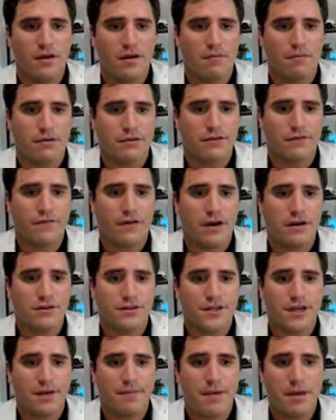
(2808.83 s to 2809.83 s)
But the final
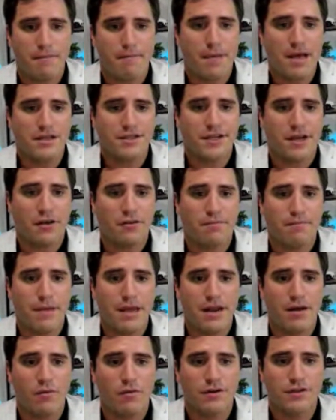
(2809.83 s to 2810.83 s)
segment, Men's Health
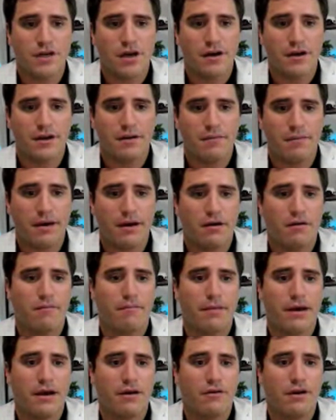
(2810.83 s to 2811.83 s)
Minute, we're talking
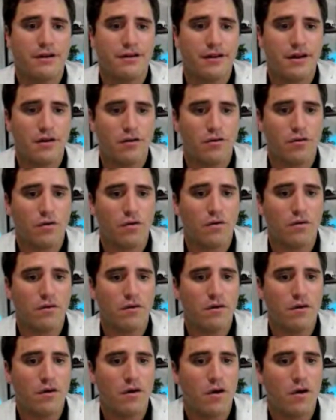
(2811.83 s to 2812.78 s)
about bioidentical